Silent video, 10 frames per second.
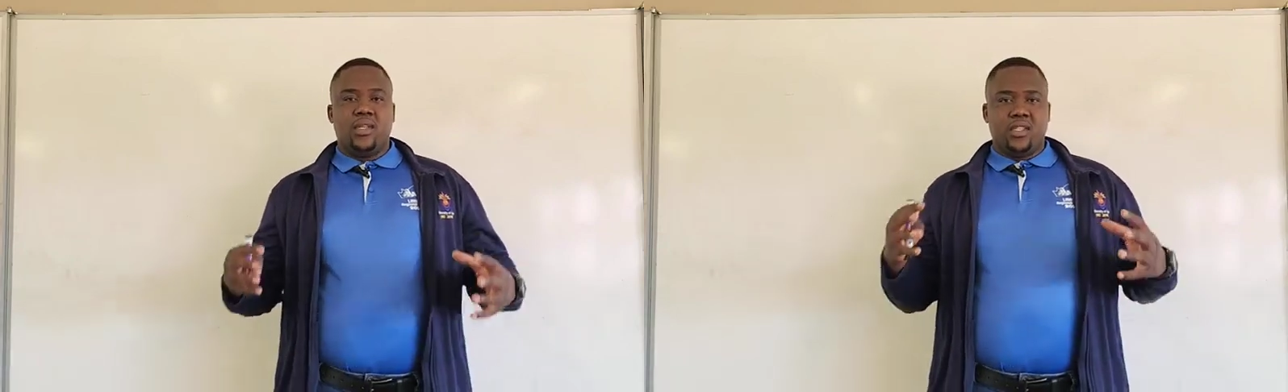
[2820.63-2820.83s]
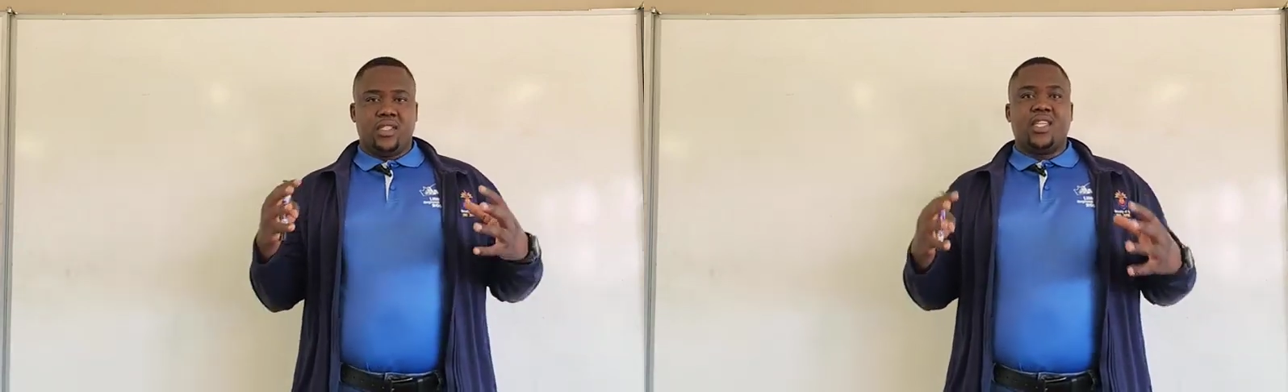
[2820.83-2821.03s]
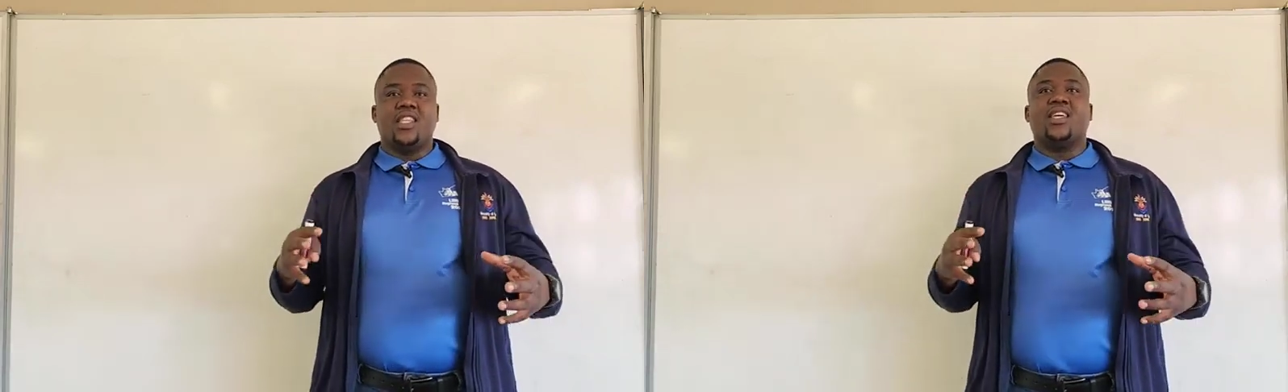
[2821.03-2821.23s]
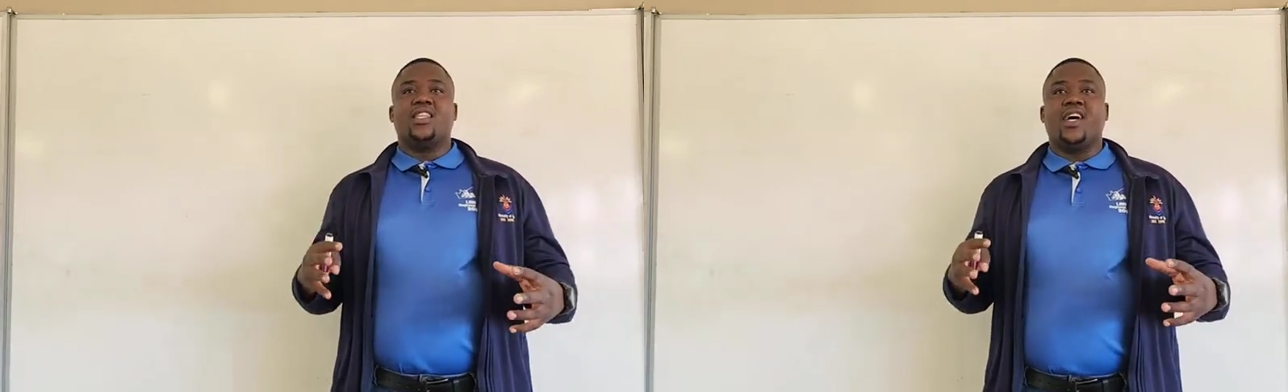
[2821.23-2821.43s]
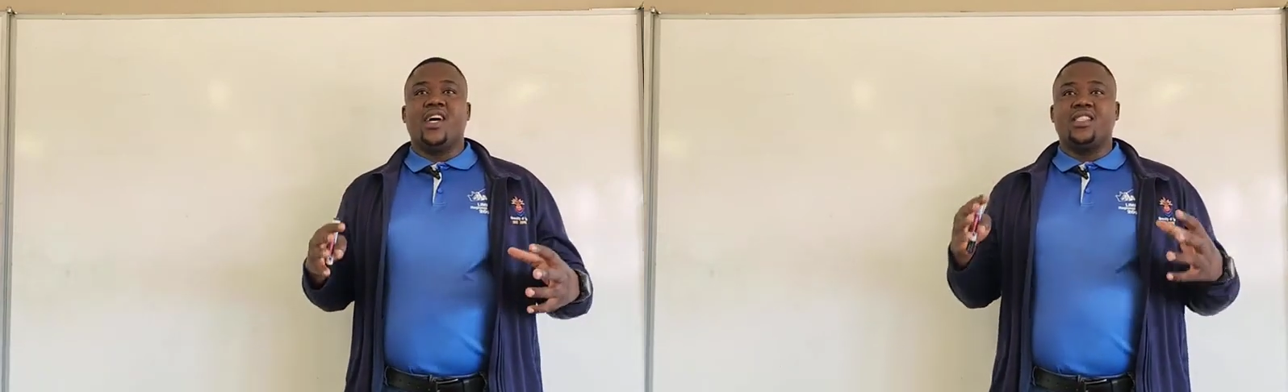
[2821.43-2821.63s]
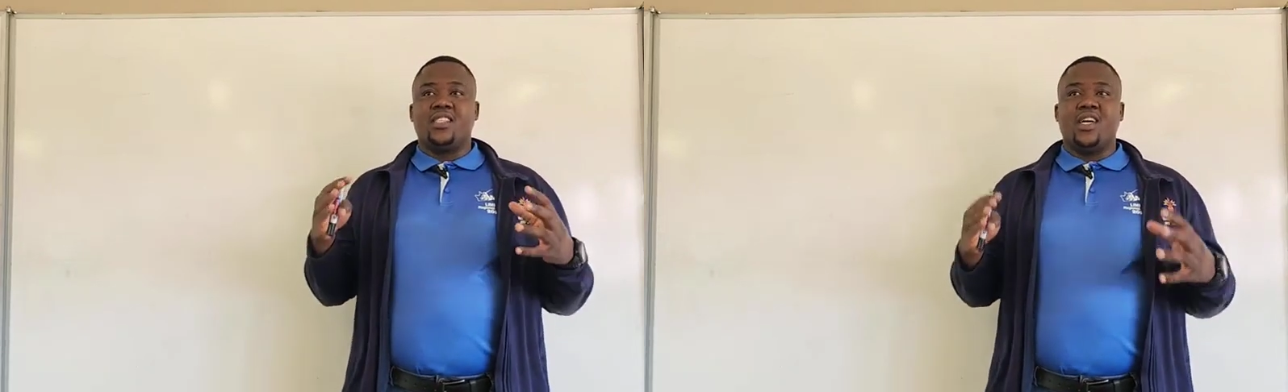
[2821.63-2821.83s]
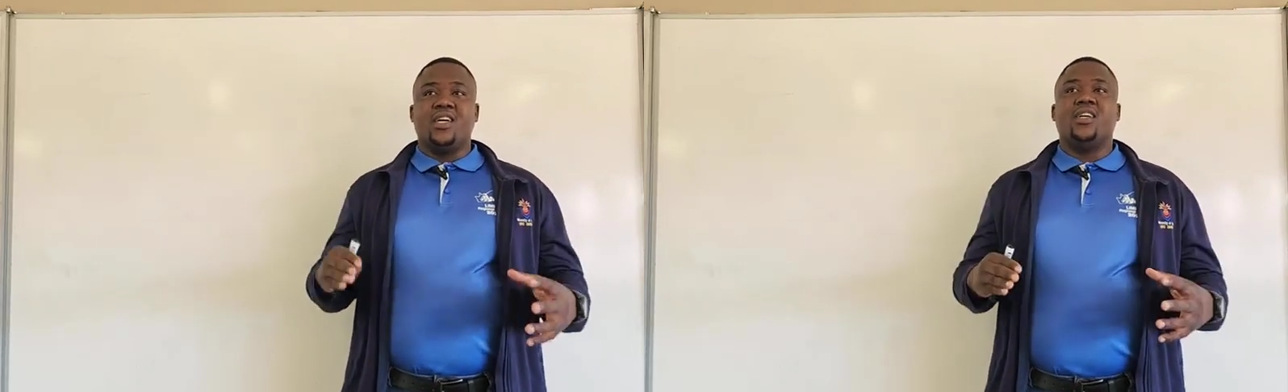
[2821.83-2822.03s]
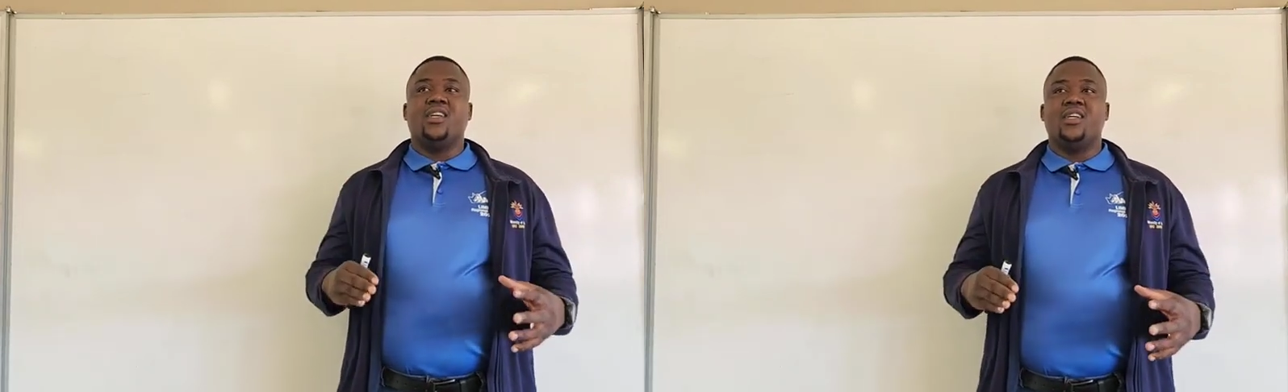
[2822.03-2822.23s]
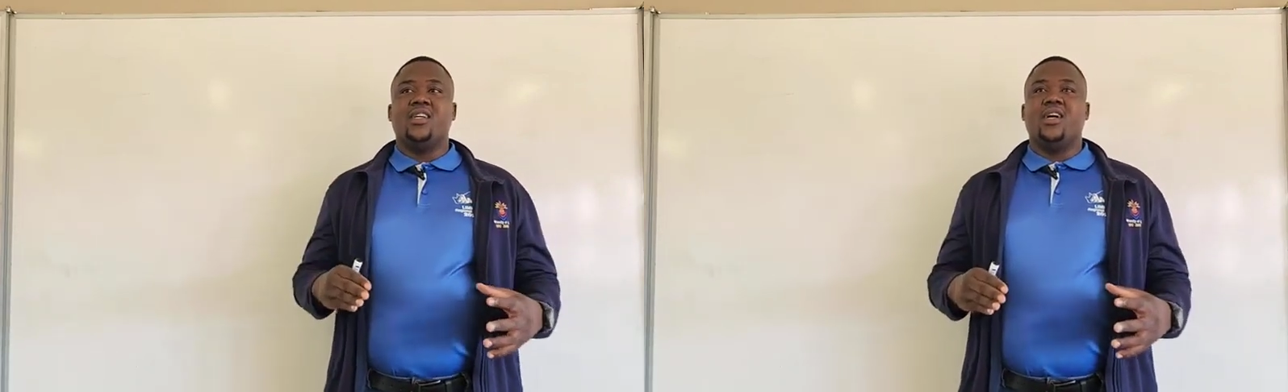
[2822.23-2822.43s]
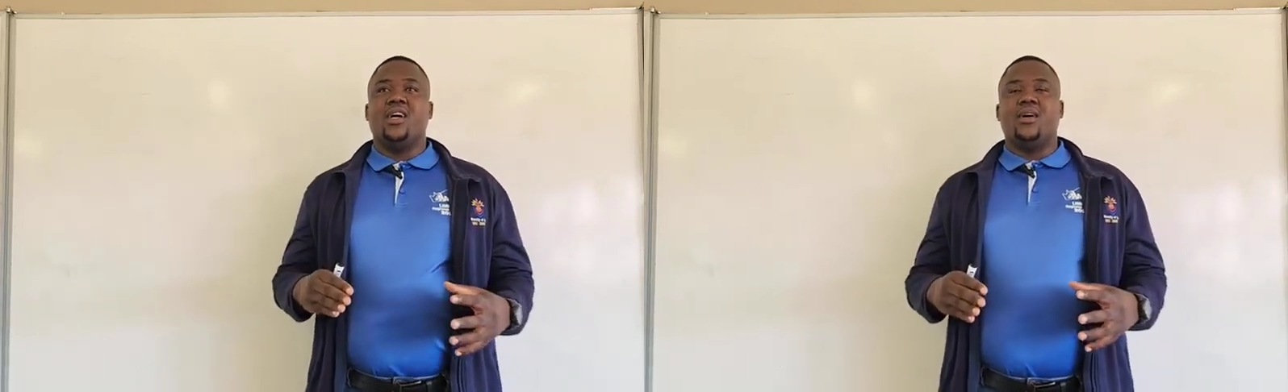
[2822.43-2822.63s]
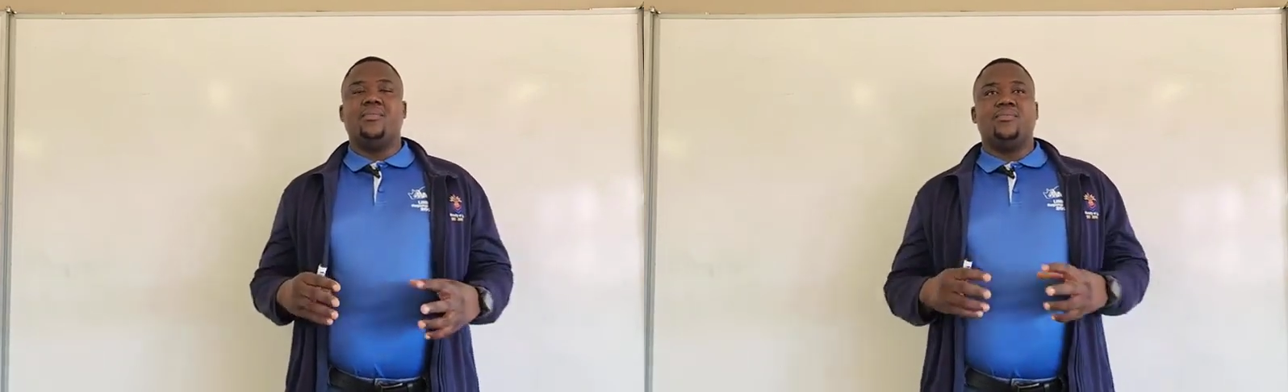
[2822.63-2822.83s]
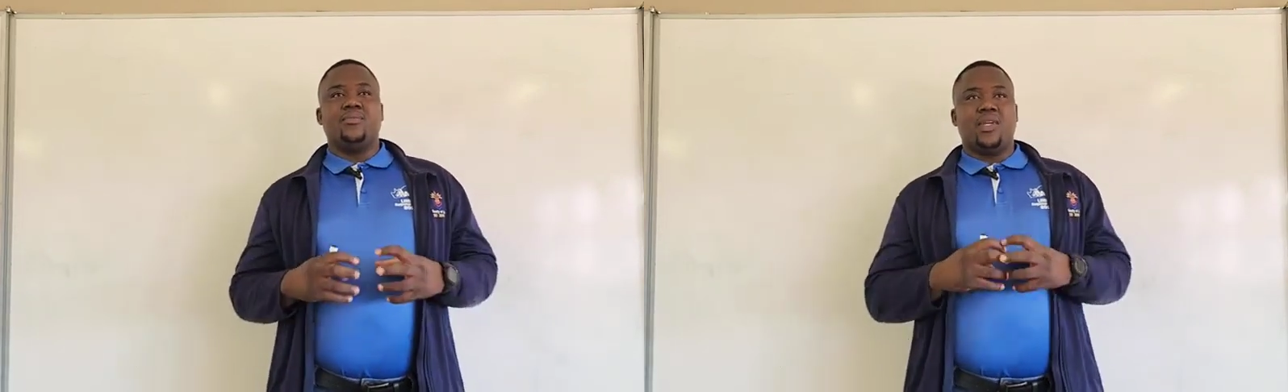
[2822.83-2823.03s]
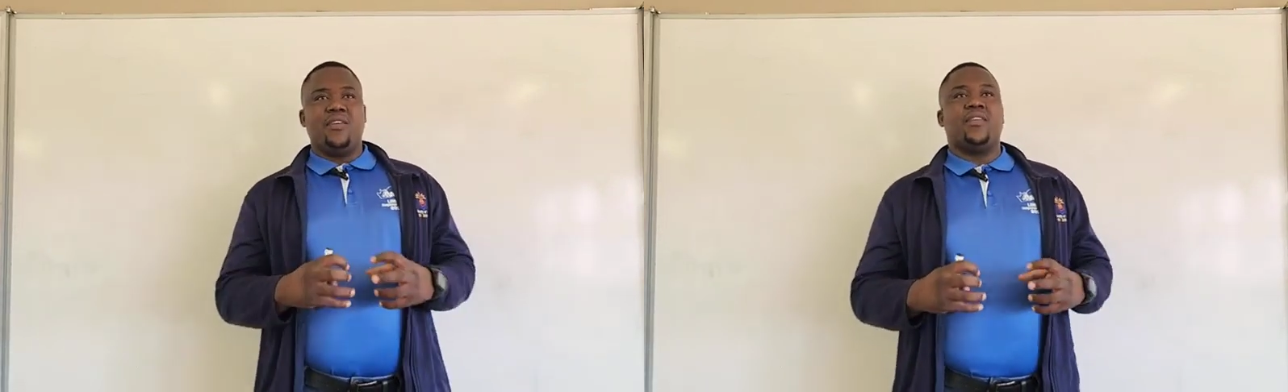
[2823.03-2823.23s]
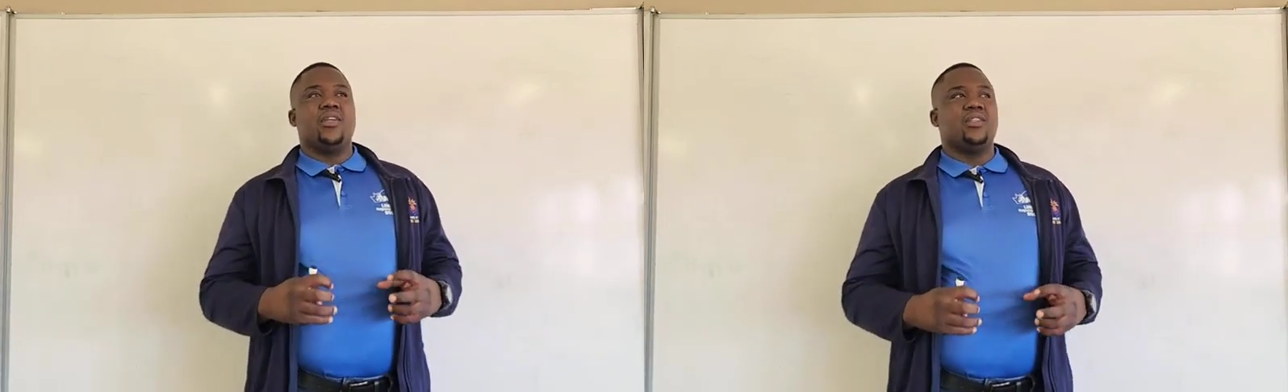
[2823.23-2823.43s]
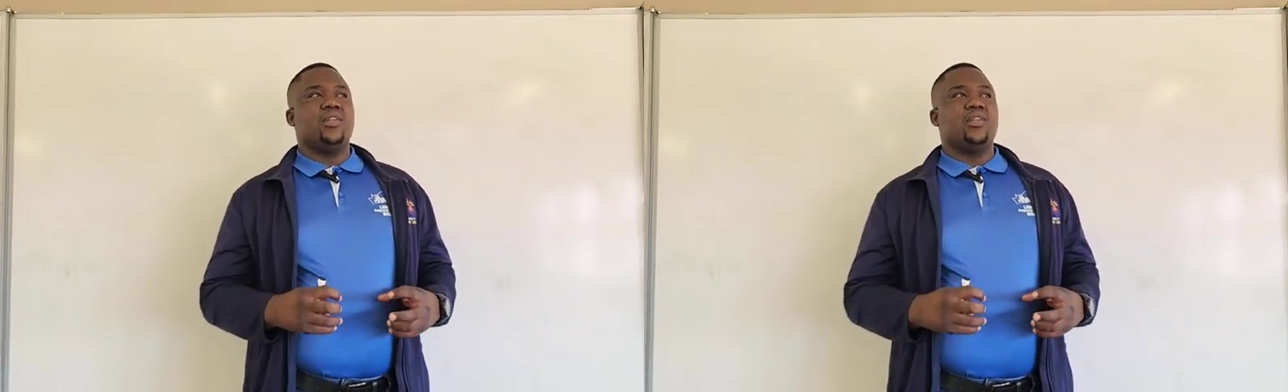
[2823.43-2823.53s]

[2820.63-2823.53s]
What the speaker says: standardized, covering